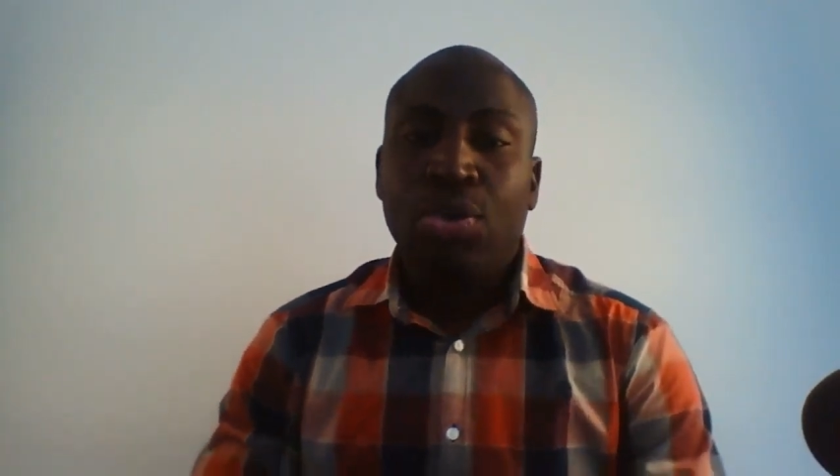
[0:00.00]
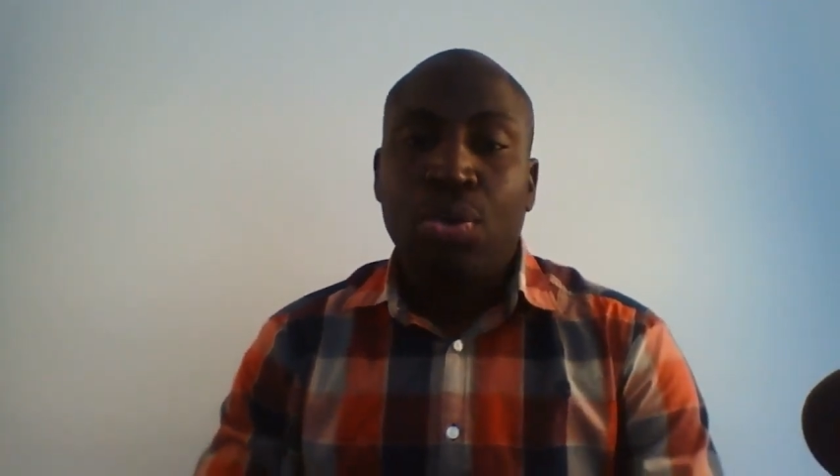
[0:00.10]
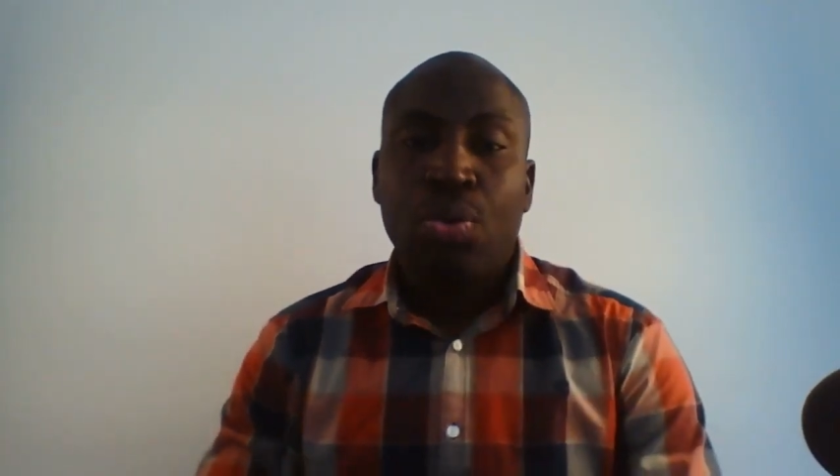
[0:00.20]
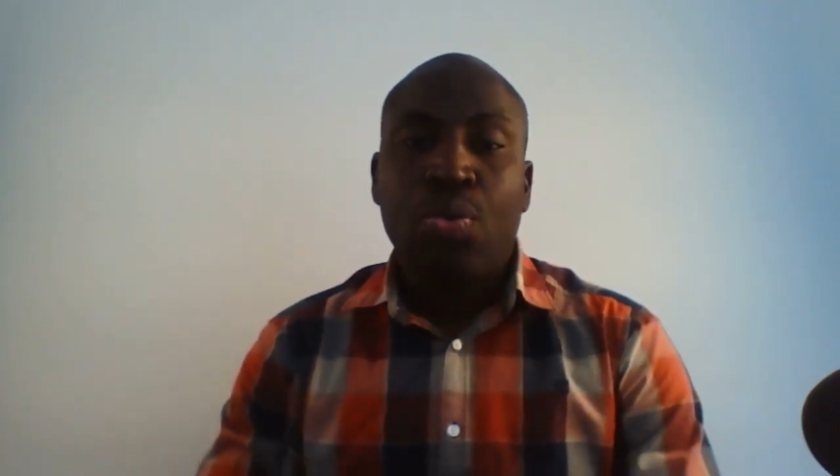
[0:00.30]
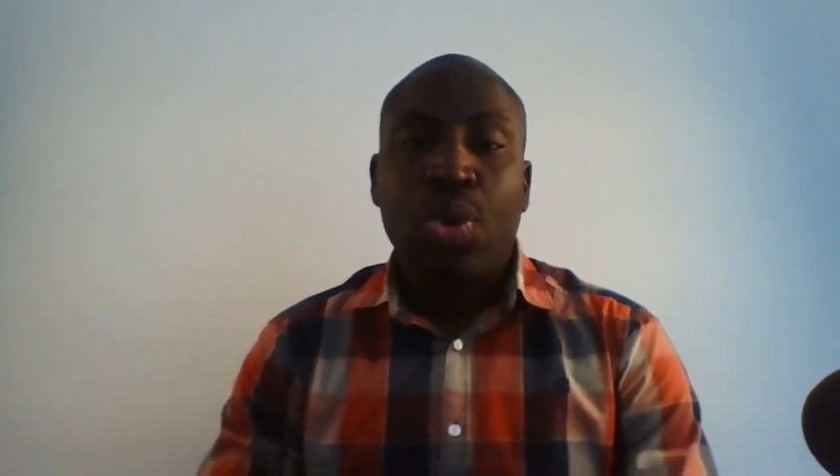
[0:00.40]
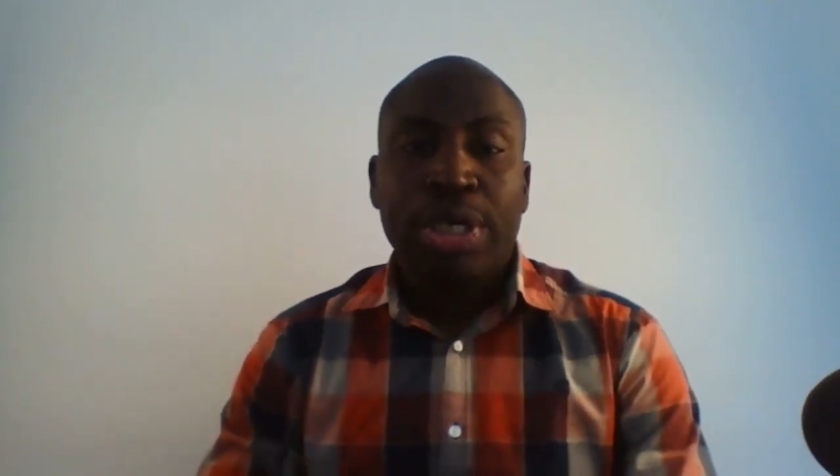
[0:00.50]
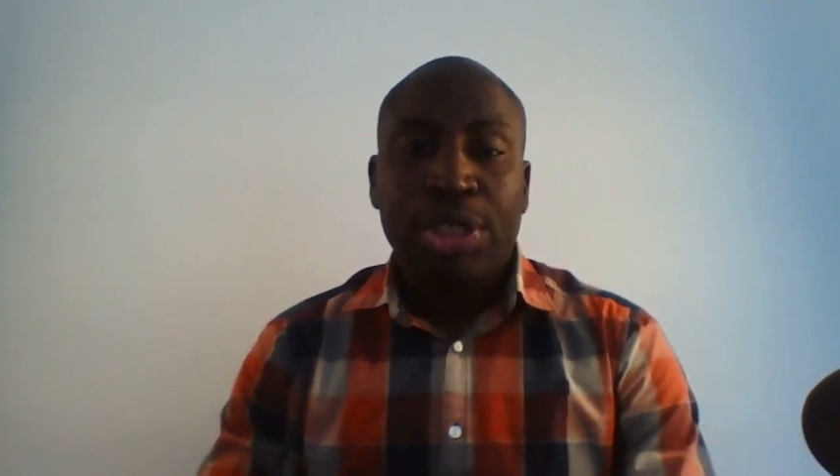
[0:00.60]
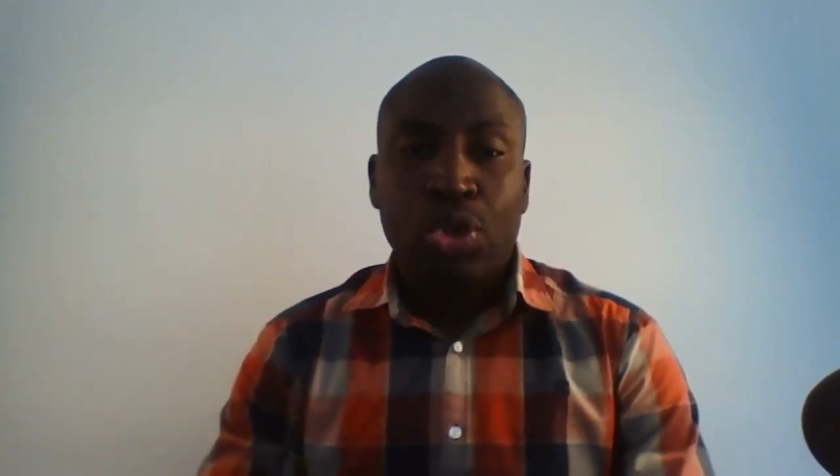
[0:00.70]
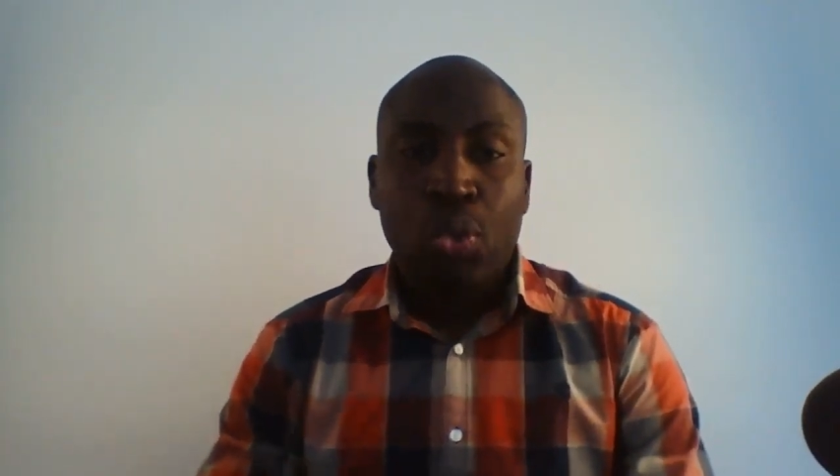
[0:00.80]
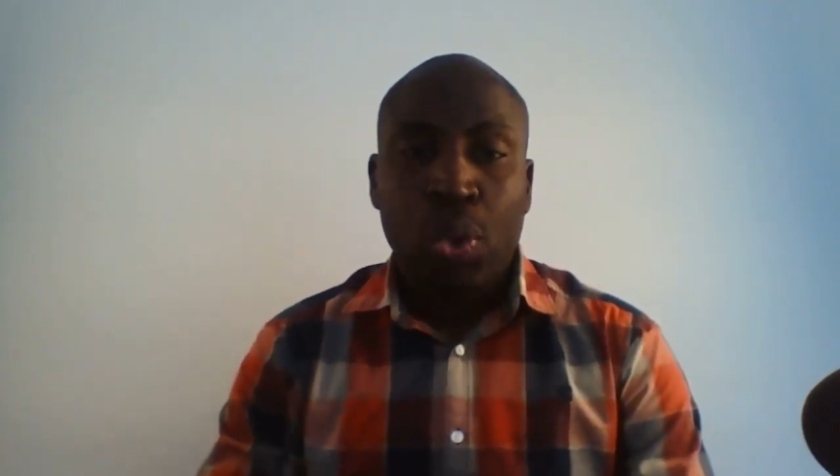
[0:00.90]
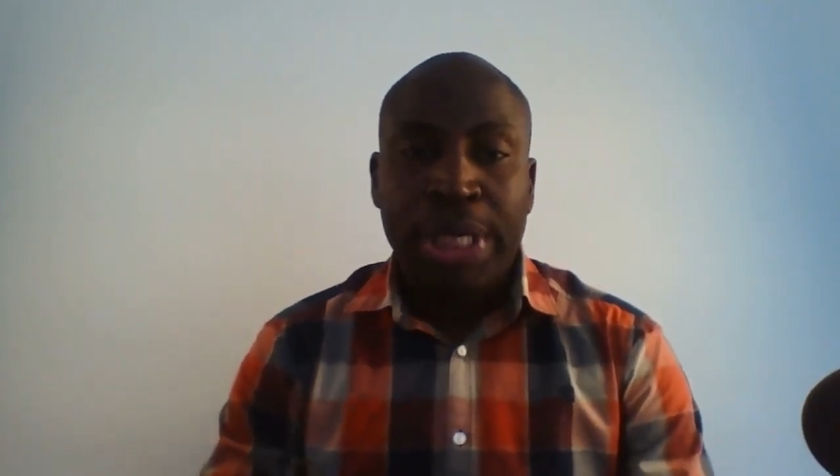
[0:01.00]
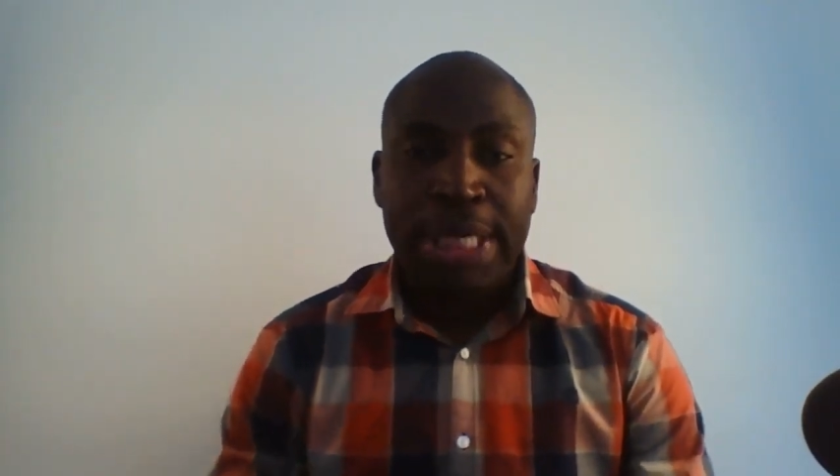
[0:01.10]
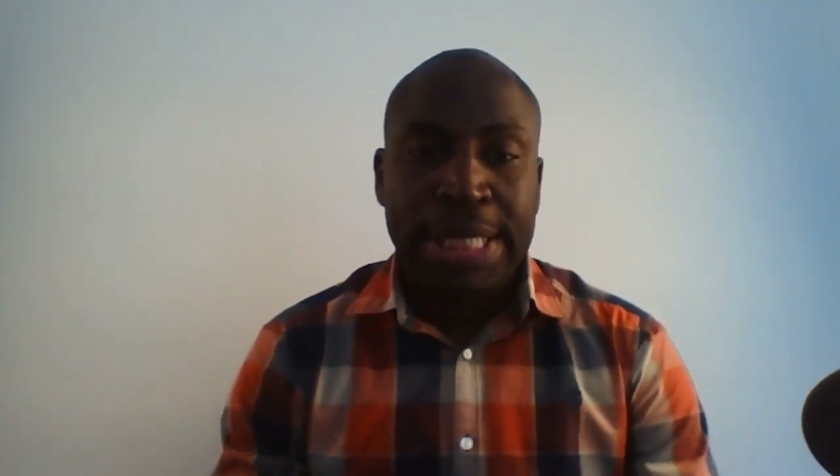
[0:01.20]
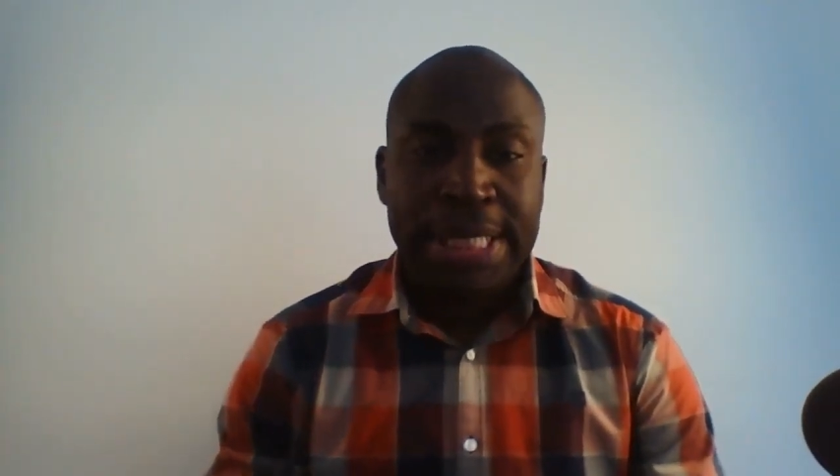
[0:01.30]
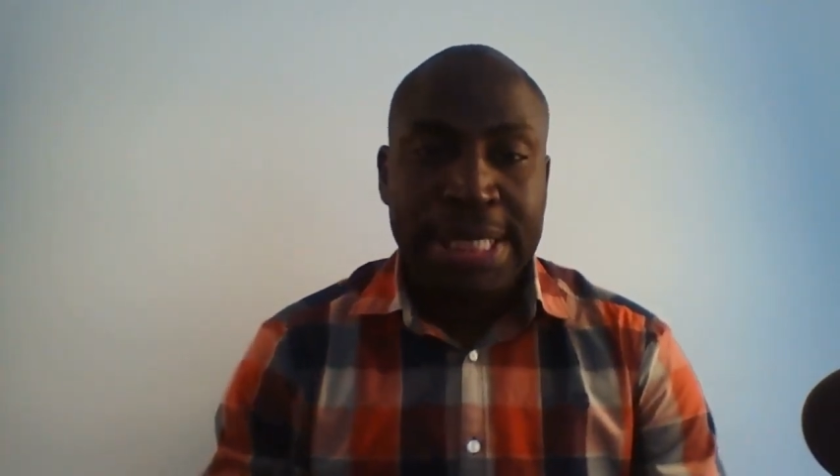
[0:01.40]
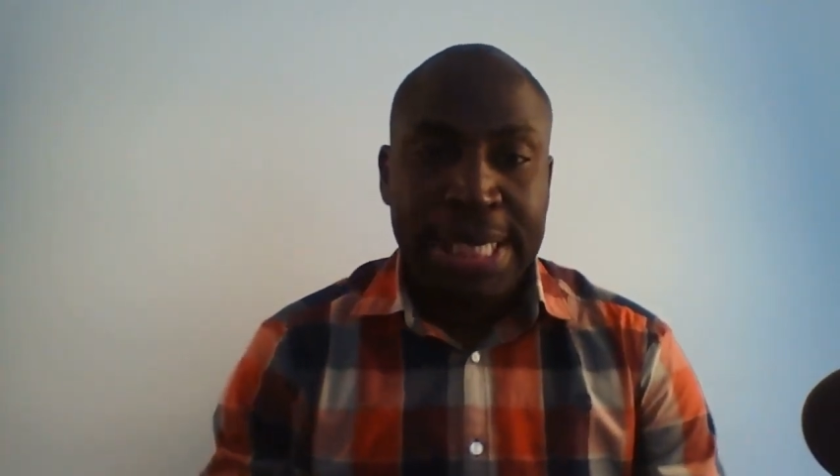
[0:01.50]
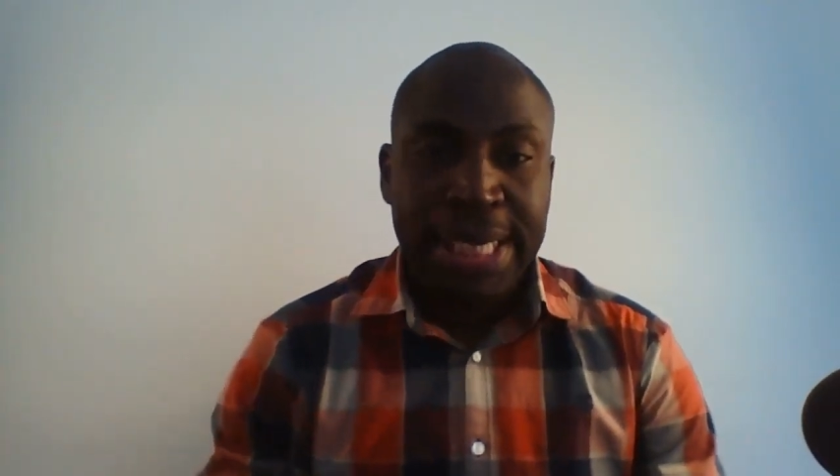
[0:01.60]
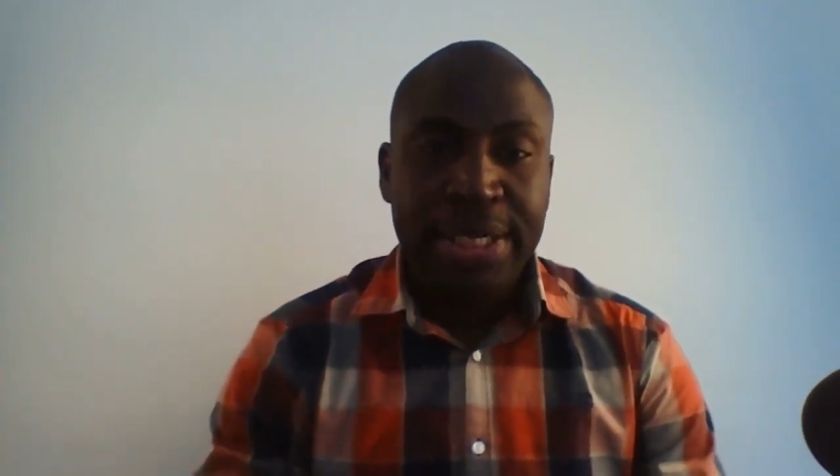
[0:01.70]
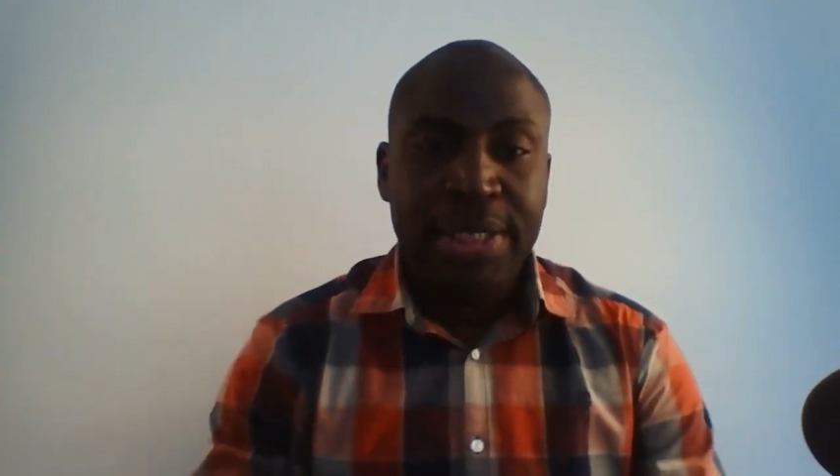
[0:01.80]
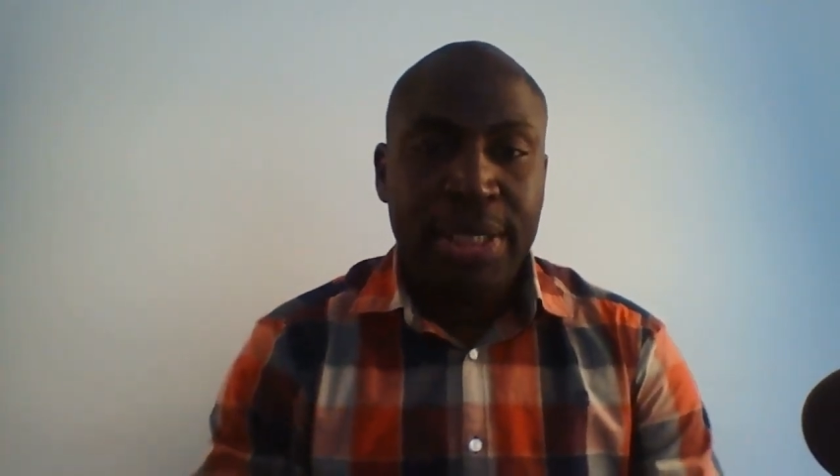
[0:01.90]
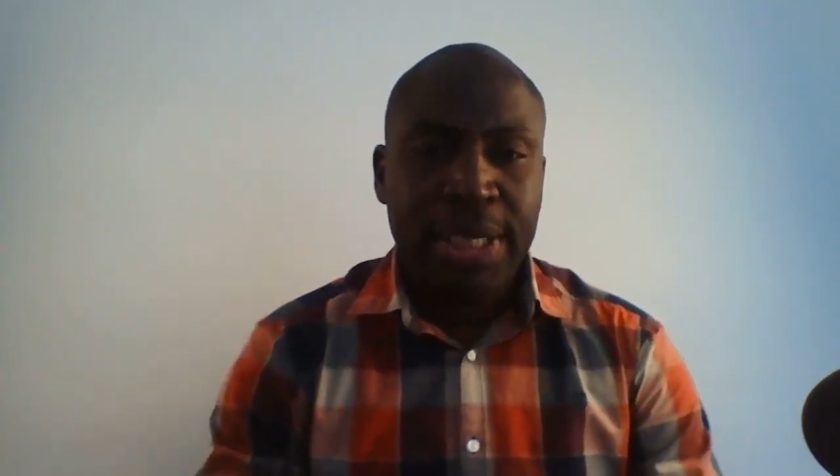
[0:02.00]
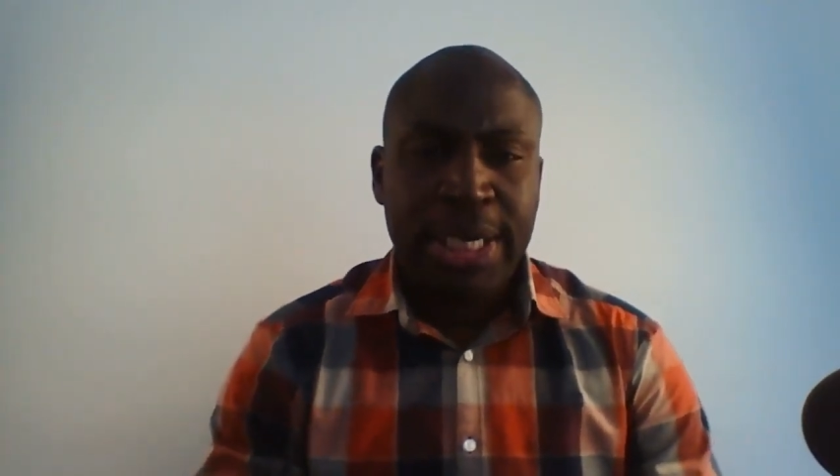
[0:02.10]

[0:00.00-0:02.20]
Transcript: to 120 days.